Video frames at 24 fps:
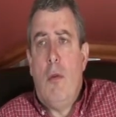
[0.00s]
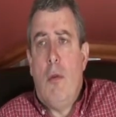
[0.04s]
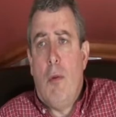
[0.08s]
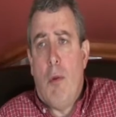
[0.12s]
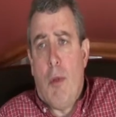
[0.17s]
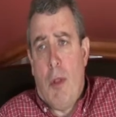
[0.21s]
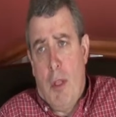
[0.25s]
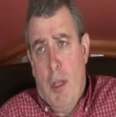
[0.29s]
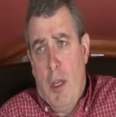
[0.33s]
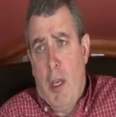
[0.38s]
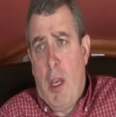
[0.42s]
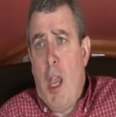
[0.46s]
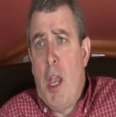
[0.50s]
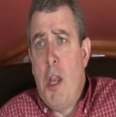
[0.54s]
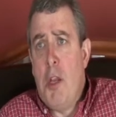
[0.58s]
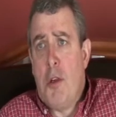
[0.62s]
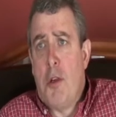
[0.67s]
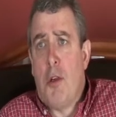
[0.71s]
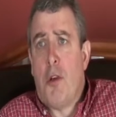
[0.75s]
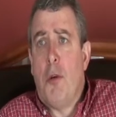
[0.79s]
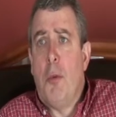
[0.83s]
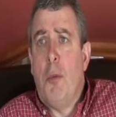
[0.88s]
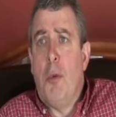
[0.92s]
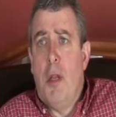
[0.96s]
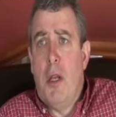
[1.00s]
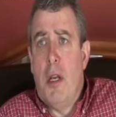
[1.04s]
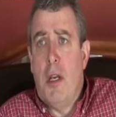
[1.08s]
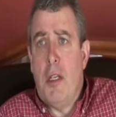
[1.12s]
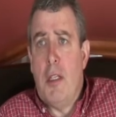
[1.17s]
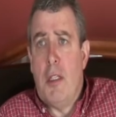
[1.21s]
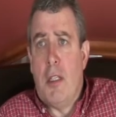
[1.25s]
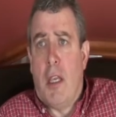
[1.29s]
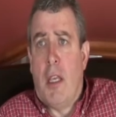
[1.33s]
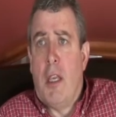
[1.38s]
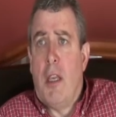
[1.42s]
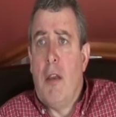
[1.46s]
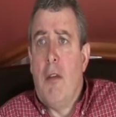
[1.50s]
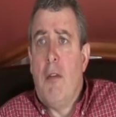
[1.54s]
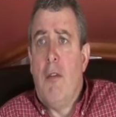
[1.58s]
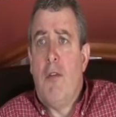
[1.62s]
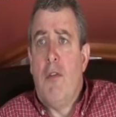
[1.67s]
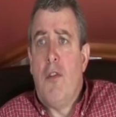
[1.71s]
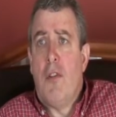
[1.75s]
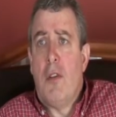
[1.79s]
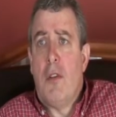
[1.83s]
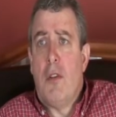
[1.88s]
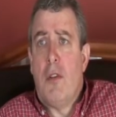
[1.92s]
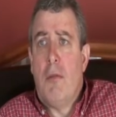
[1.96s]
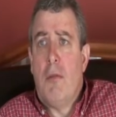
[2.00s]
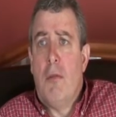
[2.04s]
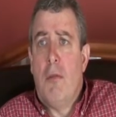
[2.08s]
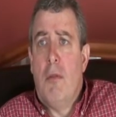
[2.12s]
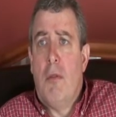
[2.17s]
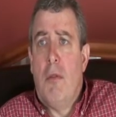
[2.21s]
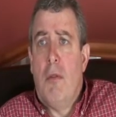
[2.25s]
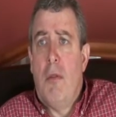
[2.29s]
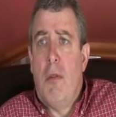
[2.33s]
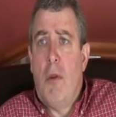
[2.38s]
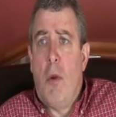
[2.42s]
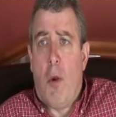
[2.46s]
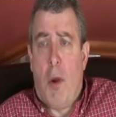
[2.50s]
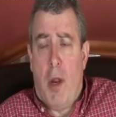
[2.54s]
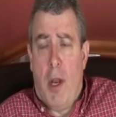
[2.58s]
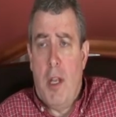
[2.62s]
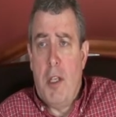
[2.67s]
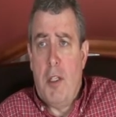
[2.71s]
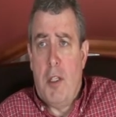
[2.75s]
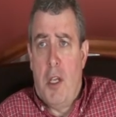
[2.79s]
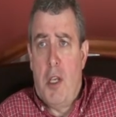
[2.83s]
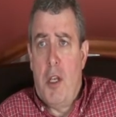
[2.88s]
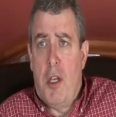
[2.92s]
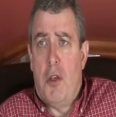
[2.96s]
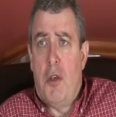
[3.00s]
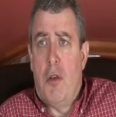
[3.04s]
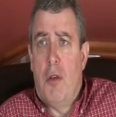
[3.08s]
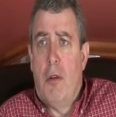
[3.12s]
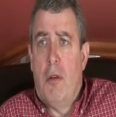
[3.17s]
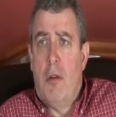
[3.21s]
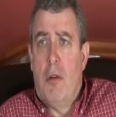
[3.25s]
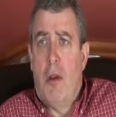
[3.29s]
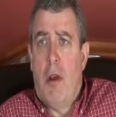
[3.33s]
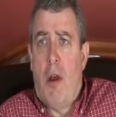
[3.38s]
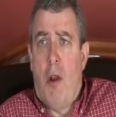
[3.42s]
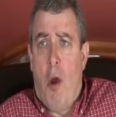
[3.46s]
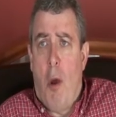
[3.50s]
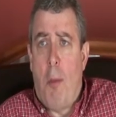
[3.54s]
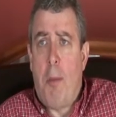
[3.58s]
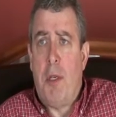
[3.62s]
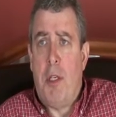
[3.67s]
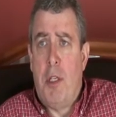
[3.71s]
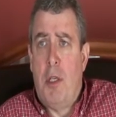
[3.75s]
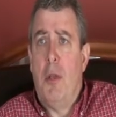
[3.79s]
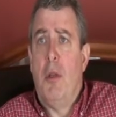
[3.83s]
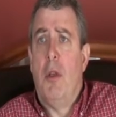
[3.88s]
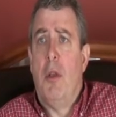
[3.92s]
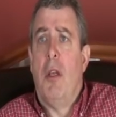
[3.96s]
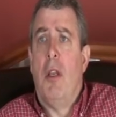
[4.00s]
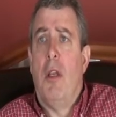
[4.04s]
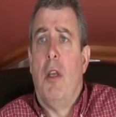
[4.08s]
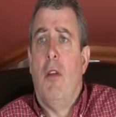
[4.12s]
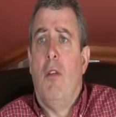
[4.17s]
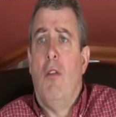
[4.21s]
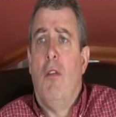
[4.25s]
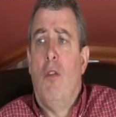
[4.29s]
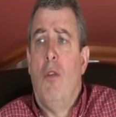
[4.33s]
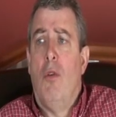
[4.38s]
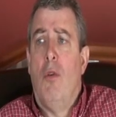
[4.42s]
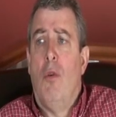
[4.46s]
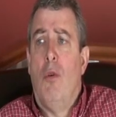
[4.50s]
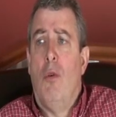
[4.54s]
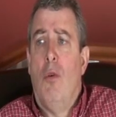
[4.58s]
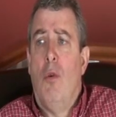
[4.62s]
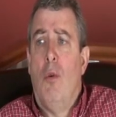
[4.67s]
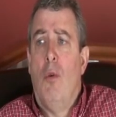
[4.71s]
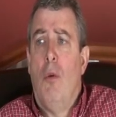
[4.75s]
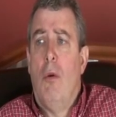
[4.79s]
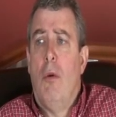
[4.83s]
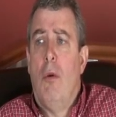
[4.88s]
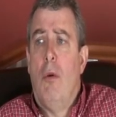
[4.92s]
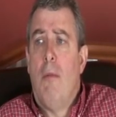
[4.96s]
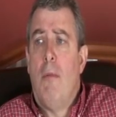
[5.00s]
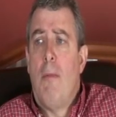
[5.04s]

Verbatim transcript: What the Acacia Group does, it gives the organization an opportunity to